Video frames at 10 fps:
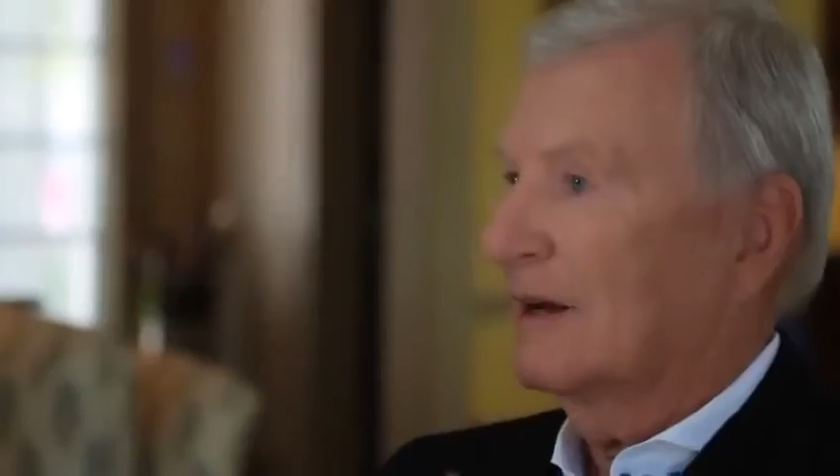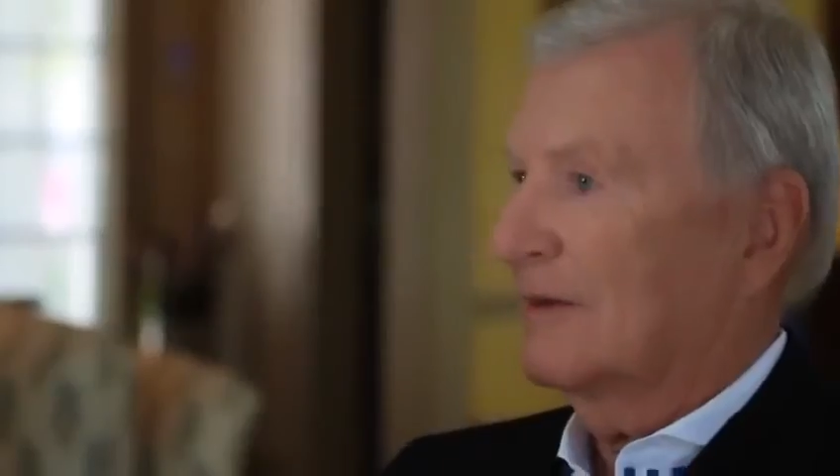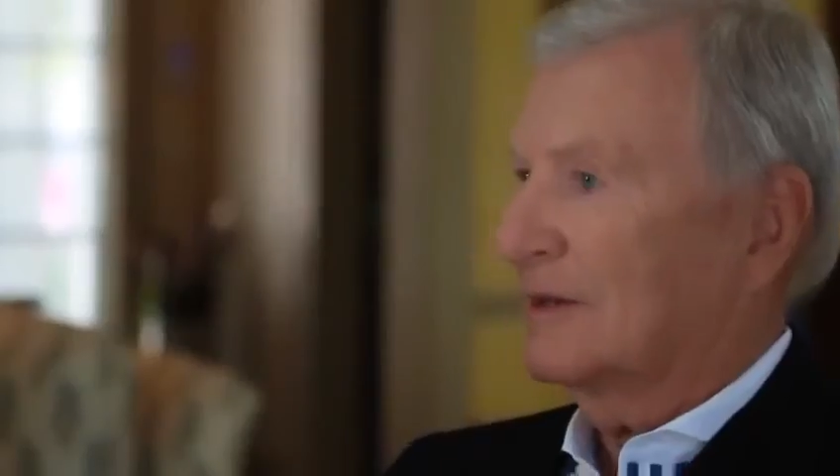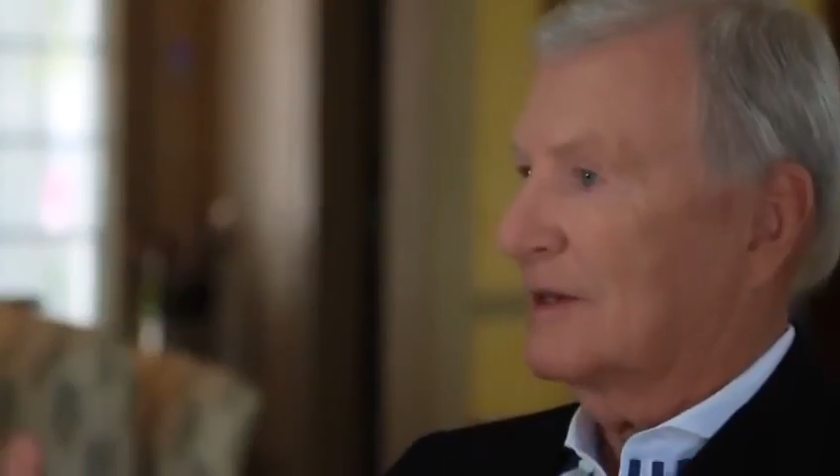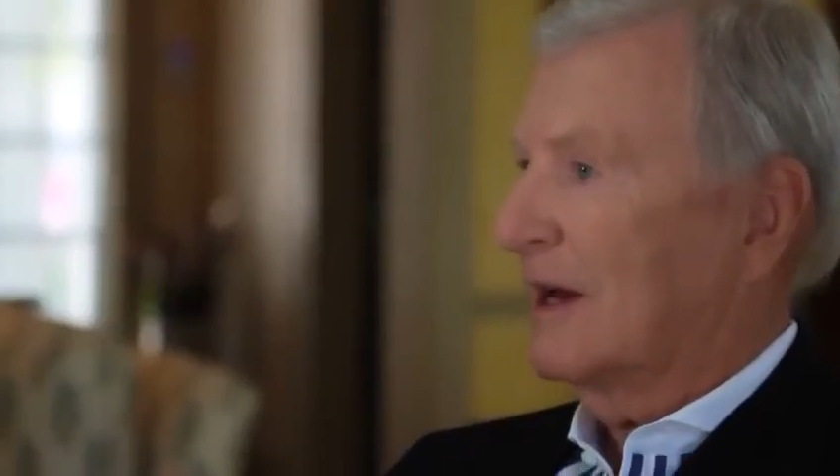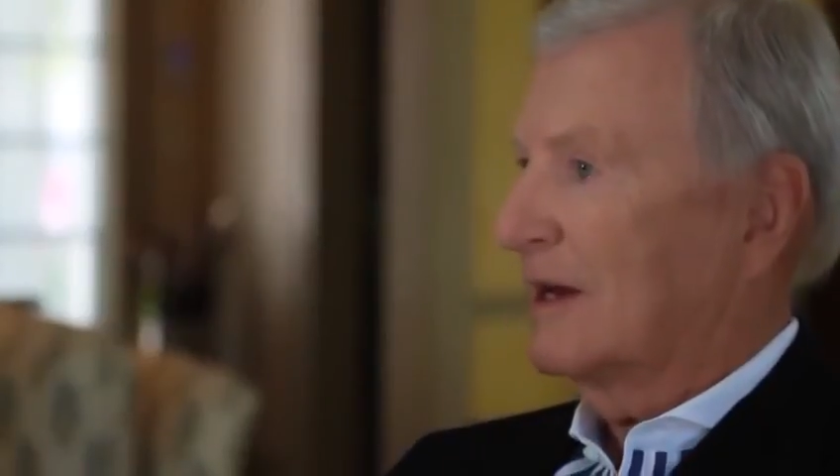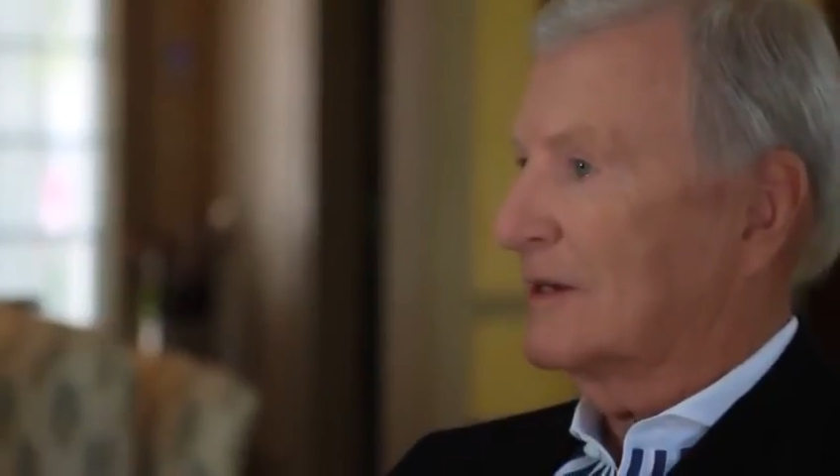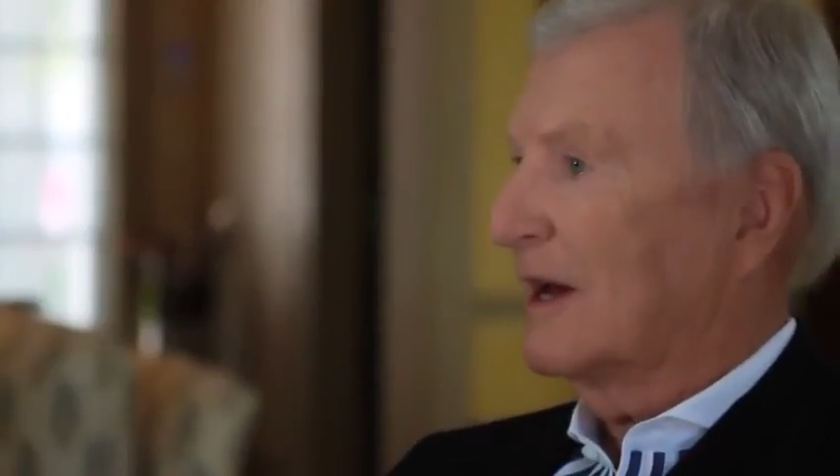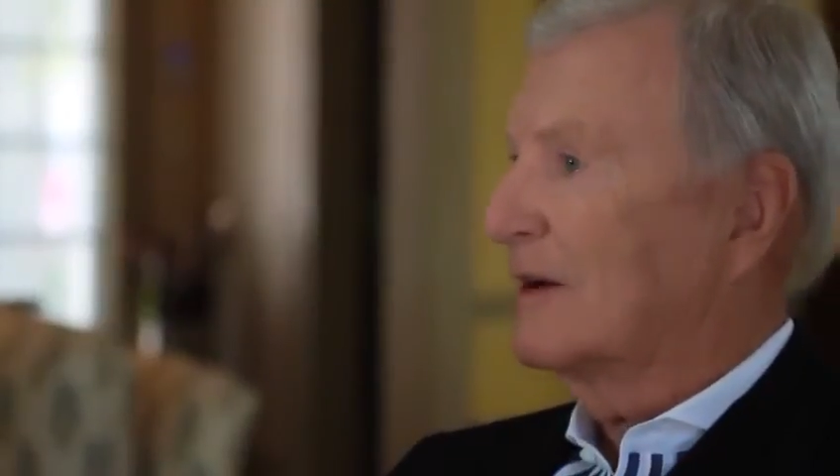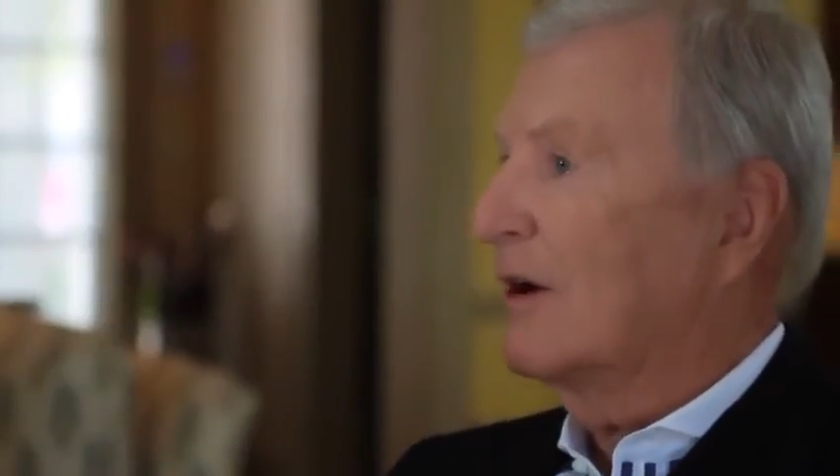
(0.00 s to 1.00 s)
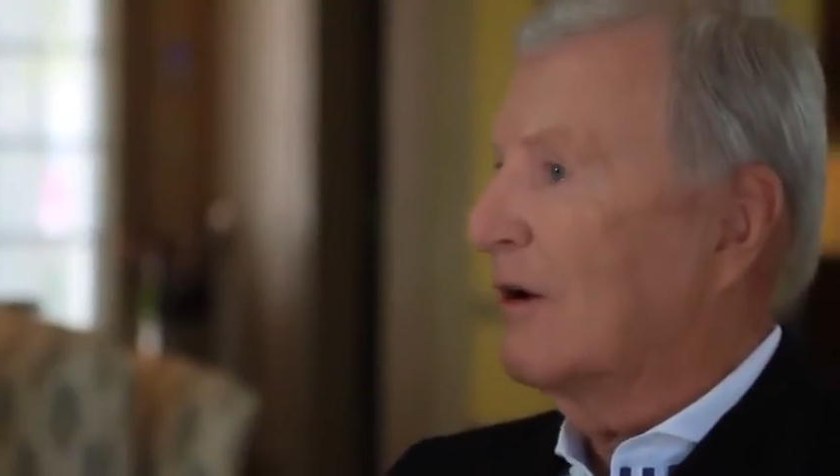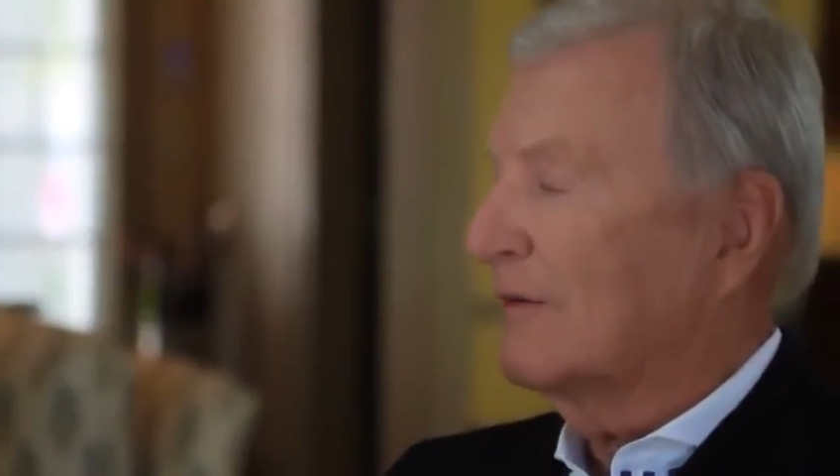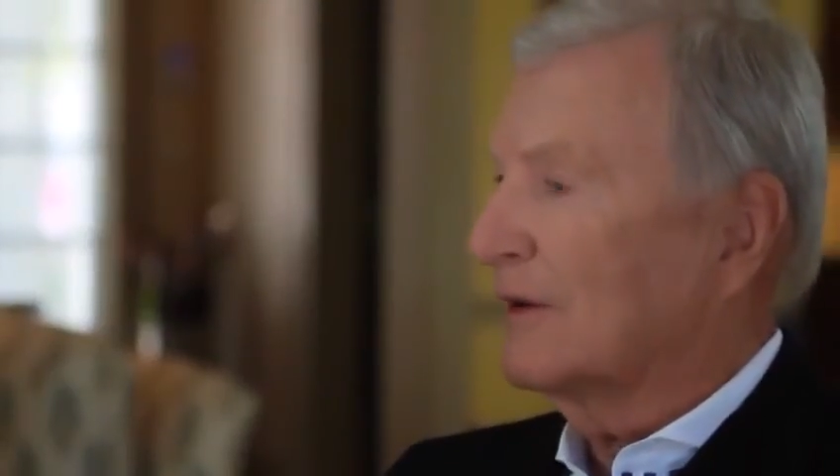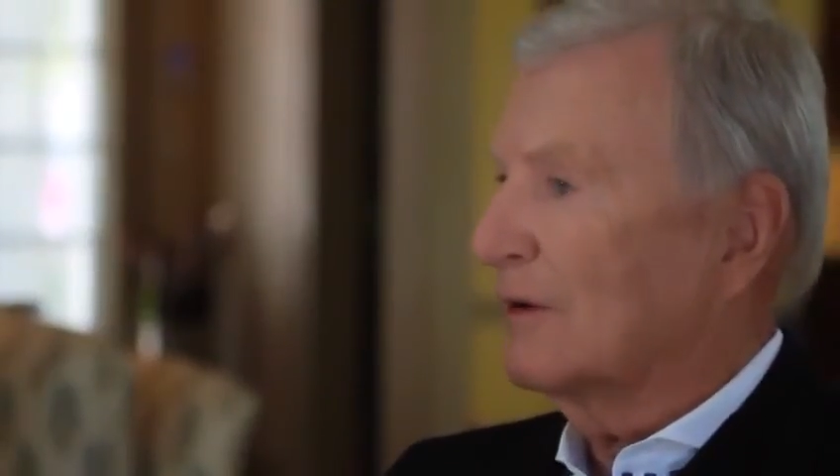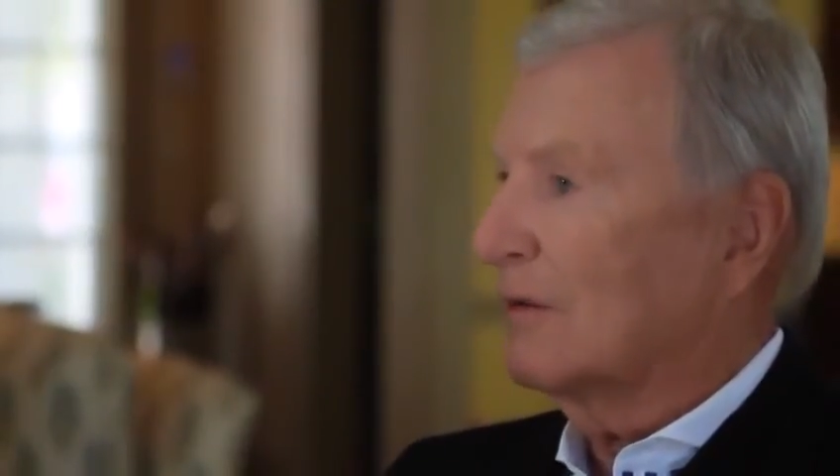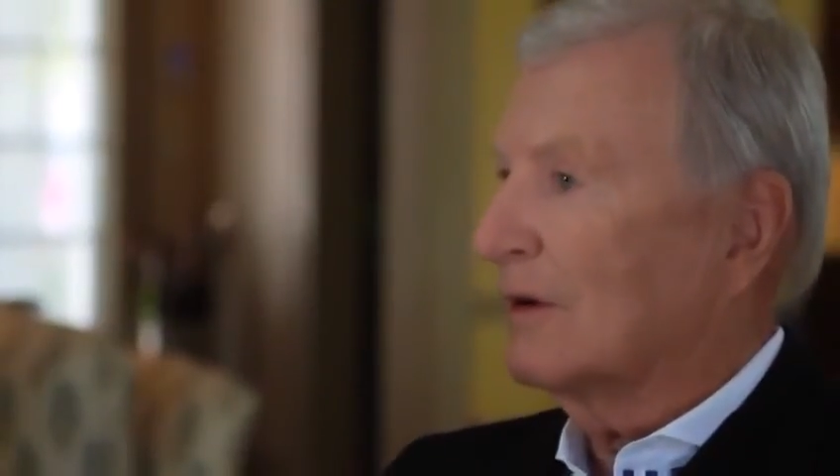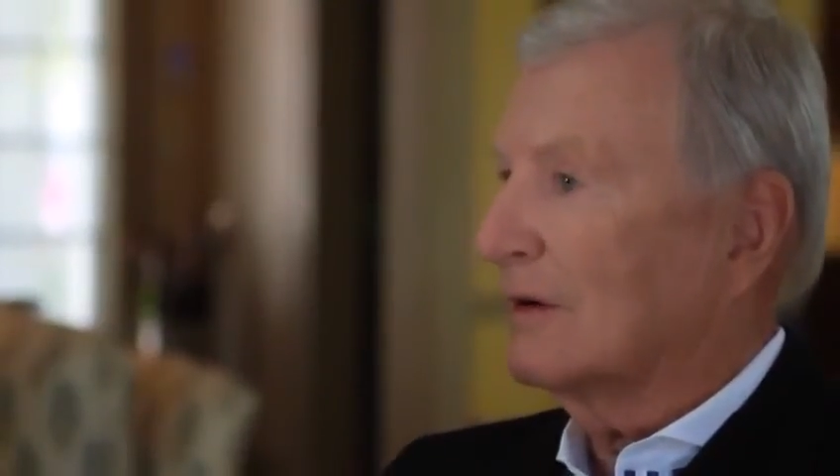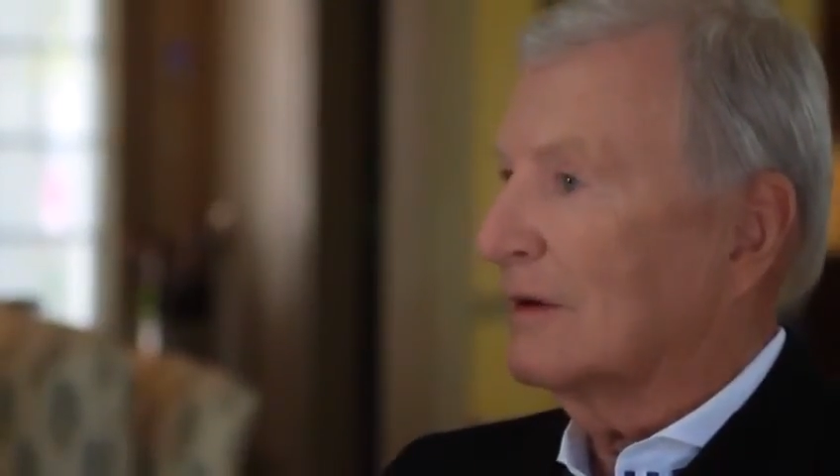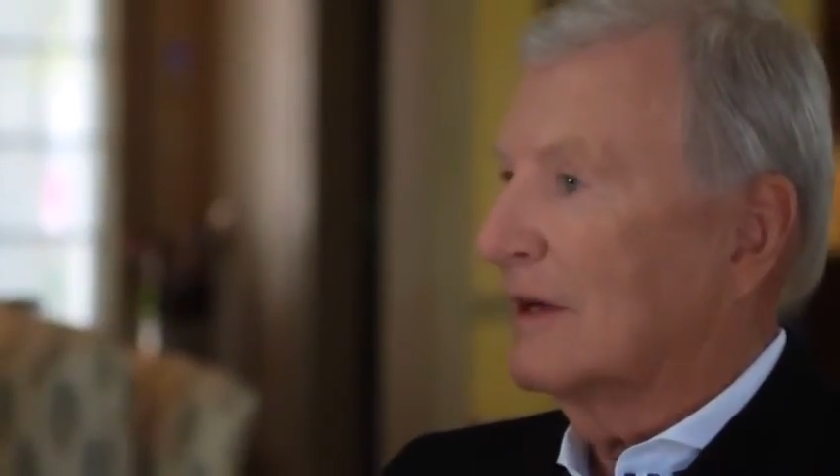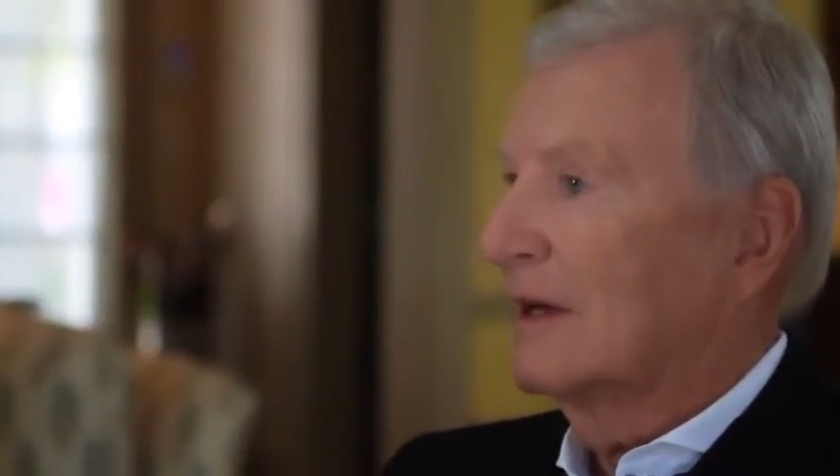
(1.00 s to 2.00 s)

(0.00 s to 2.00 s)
of its size I know of in the world